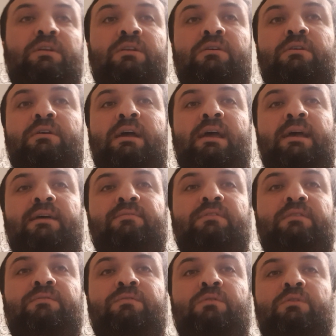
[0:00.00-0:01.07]
You know, I have
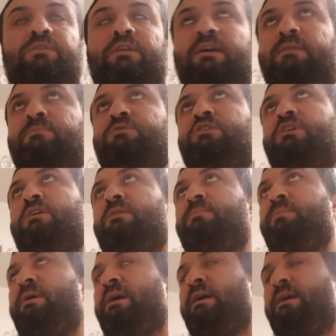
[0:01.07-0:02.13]
a full-time
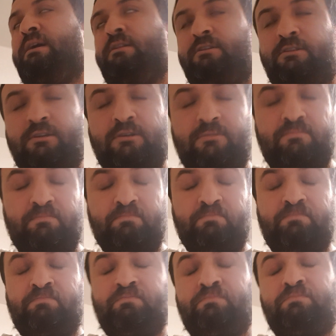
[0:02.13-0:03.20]
job and uh,
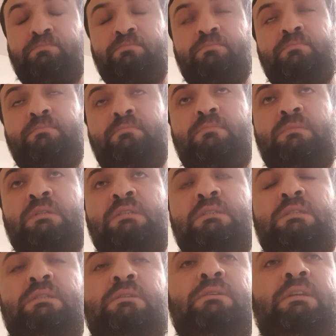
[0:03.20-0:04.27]

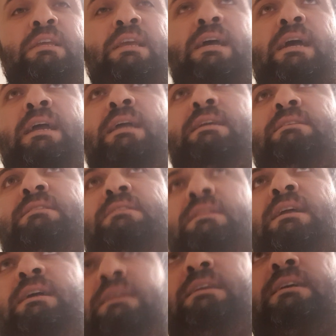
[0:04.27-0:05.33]
so yeah, it's
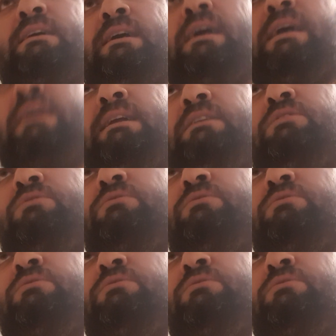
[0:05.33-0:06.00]
like a 8